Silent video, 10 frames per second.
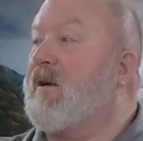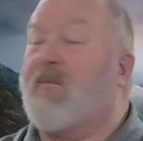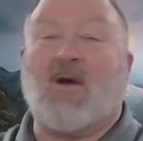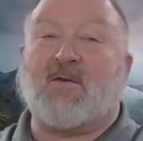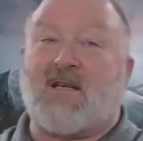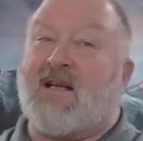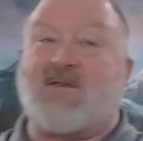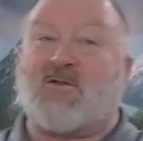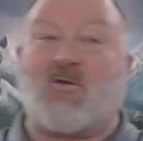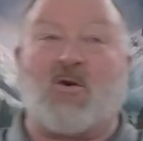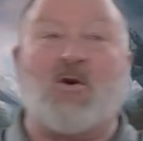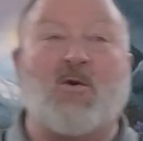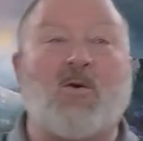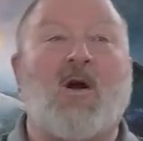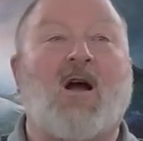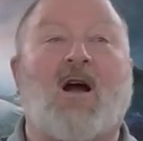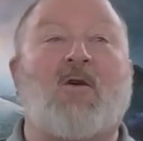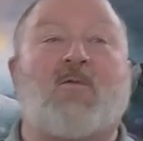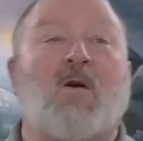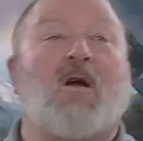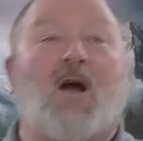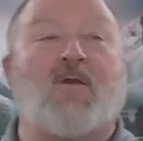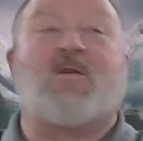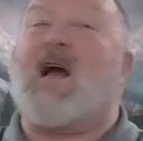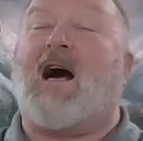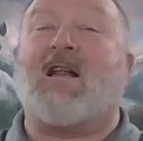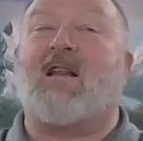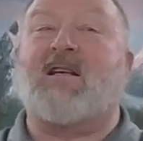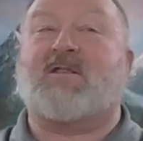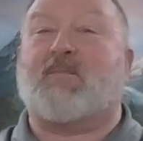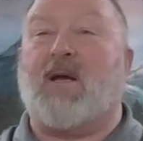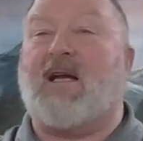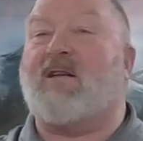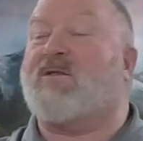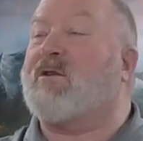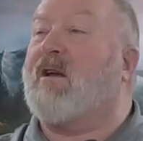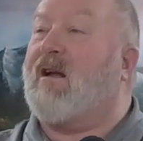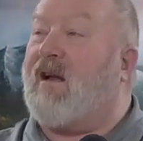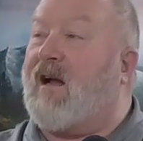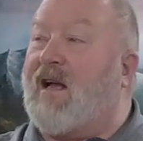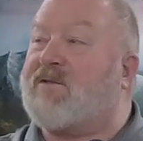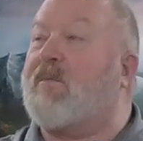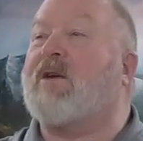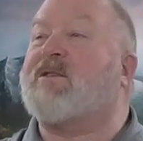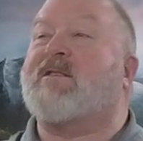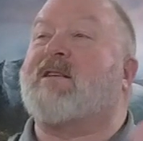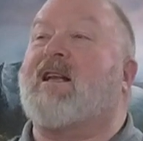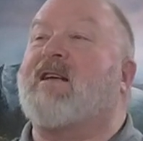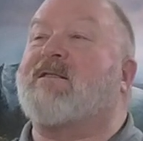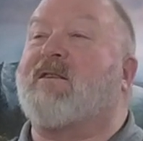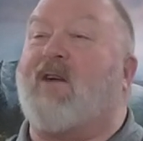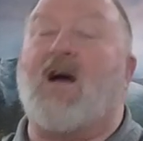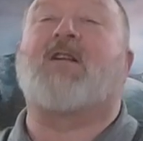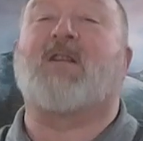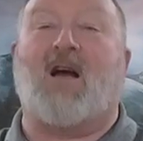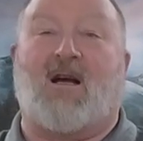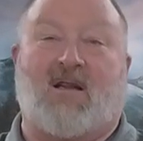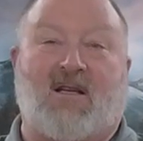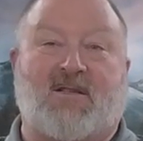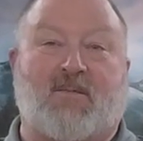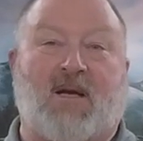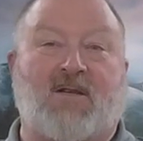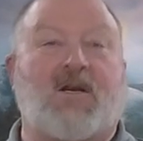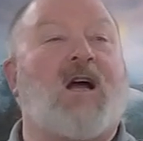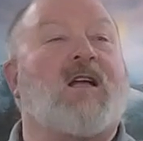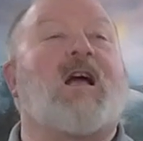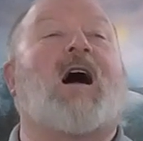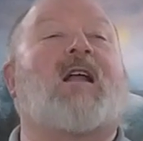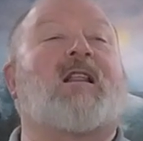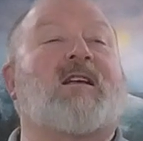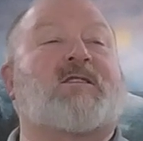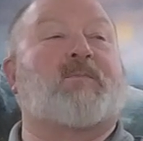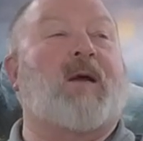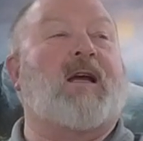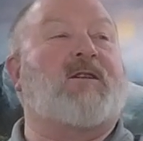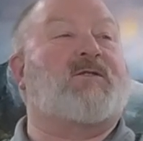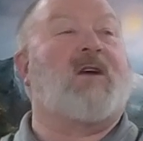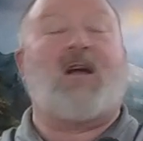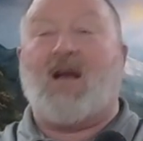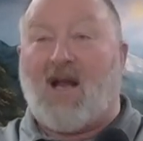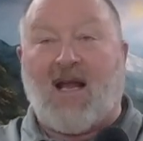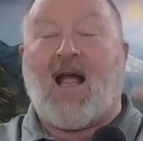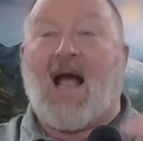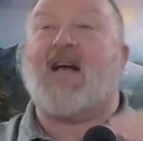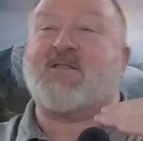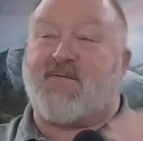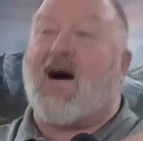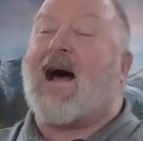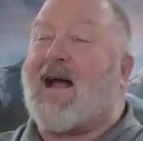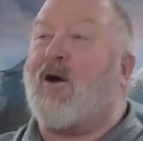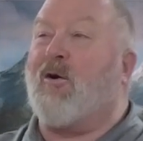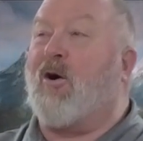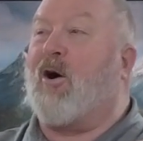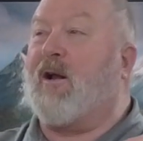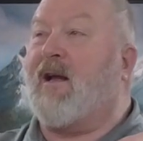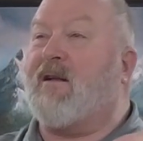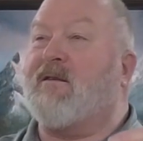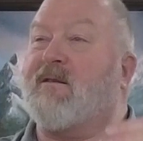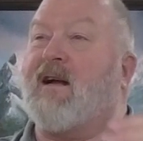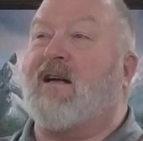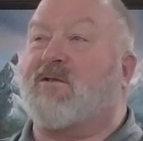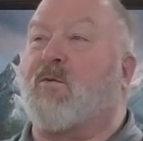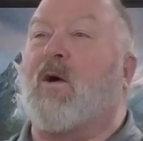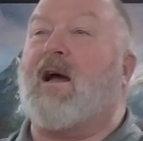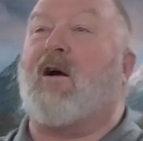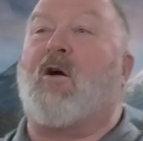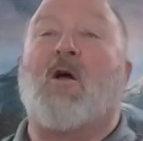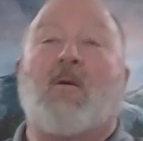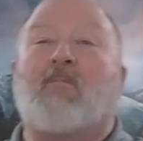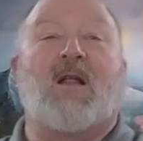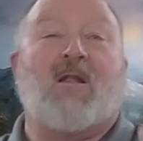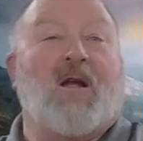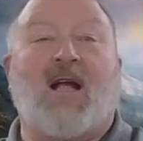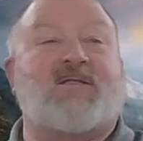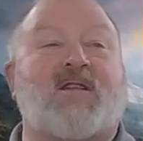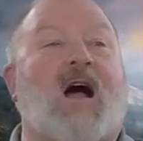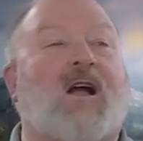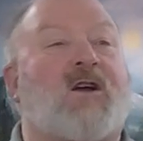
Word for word: because it's true of, of godly speech as much as it is of ungodly speech. Godly speech has fire on it as well, but it's not